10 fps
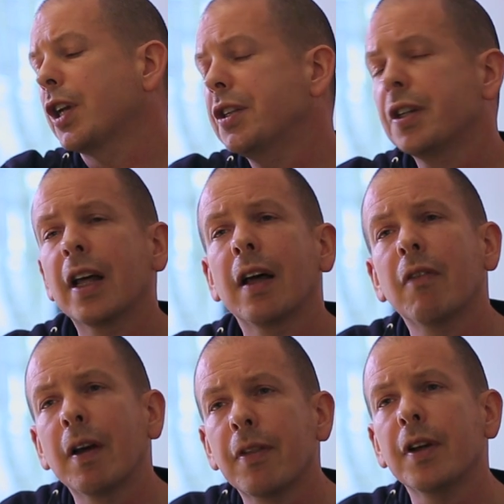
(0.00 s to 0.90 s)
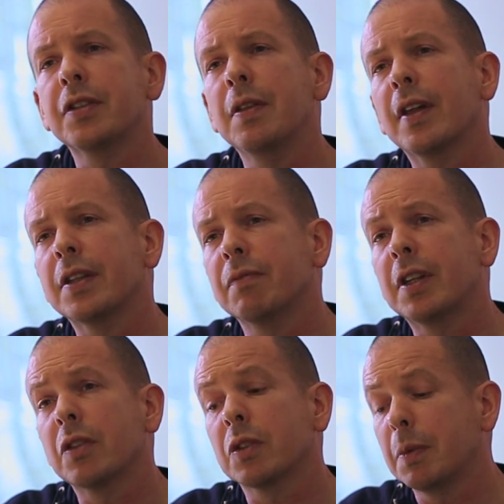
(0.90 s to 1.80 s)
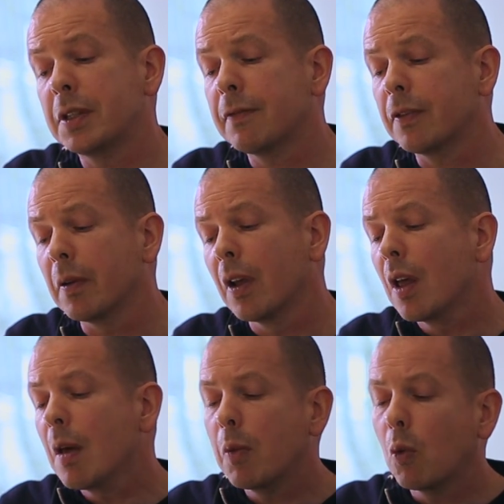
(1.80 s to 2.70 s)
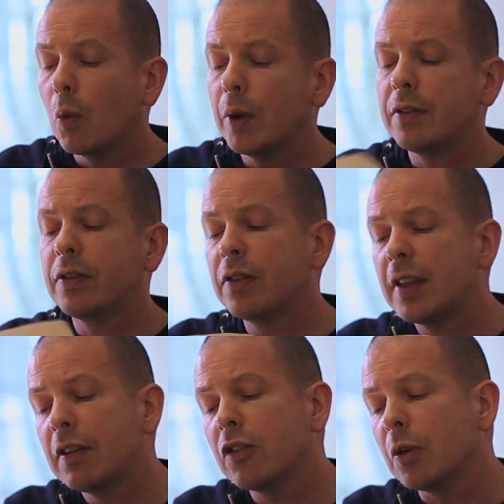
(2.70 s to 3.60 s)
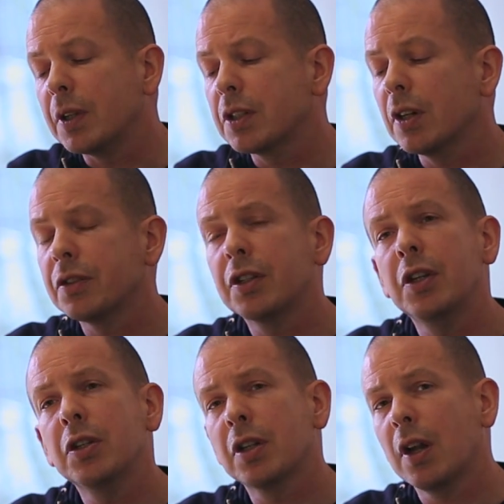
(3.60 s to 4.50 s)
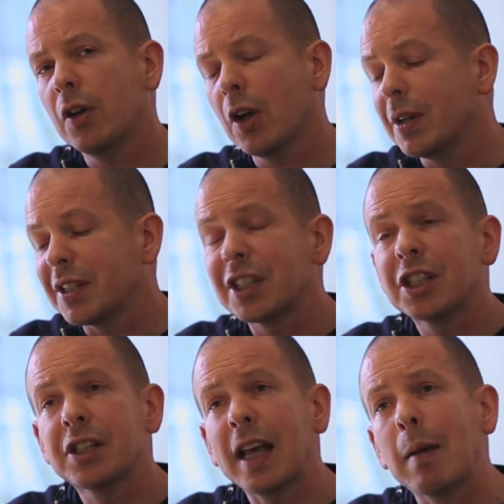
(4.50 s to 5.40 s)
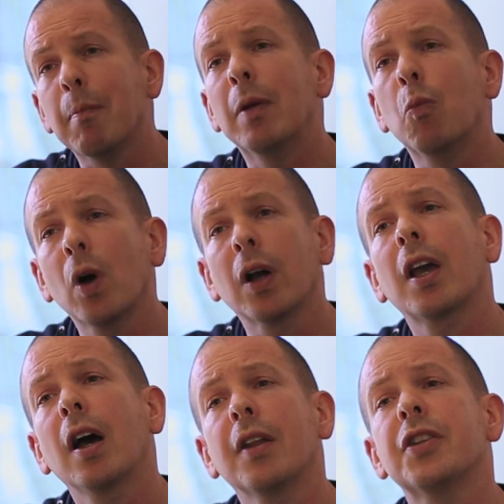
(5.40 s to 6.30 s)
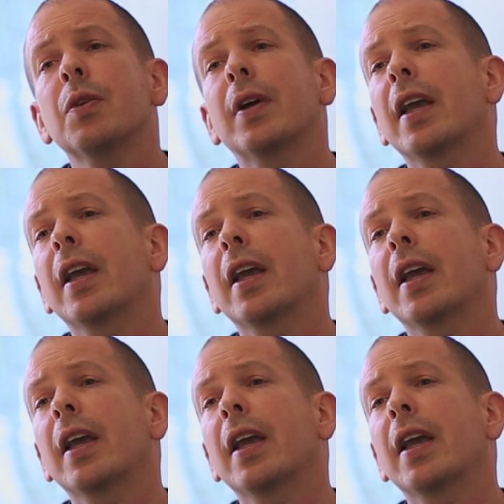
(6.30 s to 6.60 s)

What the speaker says: changing that around 13,000 restaurants would be different. But what we did do is start to use the logo as a stamp in one colour. So